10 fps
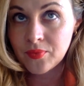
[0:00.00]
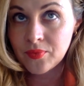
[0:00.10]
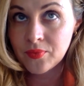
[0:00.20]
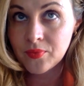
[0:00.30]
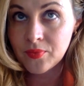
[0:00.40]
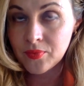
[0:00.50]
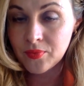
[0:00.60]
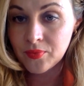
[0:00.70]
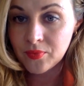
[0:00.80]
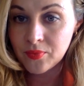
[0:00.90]

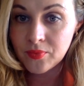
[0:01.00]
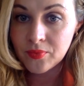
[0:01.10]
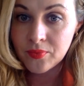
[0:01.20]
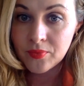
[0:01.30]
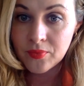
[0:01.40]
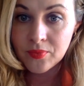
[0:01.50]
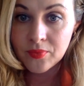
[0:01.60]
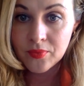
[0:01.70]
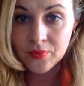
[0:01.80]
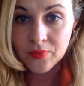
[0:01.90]

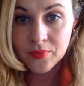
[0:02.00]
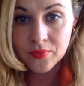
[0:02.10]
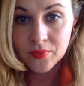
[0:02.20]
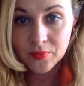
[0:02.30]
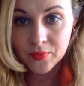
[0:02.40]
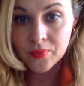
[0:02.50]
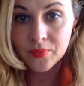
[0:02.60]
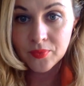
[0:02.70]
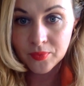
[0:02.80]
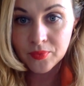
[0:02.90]

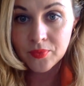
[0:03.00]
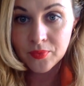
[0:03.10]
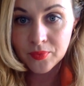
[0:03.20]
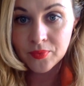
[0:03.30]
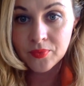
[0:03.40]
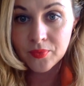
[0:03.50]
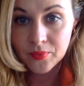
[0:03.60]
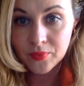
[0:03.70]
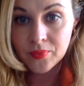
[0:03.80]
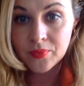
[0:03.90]

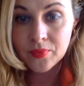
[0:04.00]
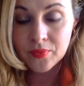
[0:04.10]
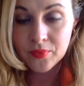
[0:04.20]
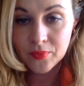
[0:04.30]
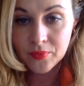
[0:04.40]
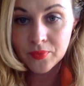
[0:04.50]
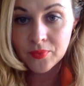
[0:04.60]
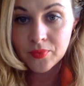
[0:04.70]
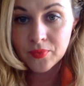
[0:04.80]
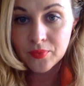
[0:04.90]

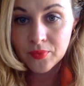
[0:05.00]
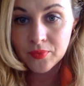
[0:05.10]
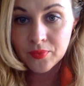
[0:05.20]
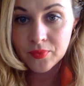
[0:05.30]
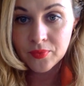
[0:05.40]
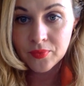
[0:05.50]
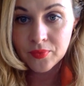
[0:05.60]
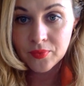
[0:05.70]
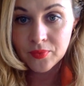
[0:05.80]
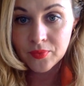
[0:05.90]

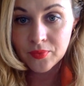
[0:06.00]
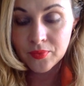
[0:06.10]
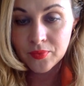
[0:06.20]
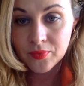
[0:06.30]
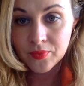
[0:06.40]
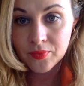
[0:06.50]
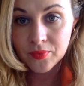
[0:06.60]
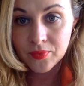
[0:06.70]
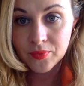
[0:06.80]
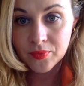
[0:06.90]

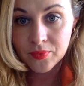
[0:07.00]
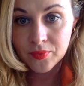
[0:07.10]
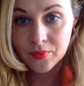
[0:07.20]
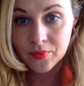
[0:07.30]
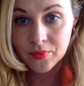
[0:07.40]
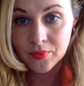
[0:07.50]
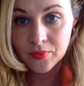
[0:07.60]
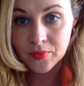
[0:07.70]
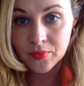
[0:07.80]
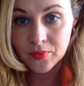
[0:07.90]
(silent)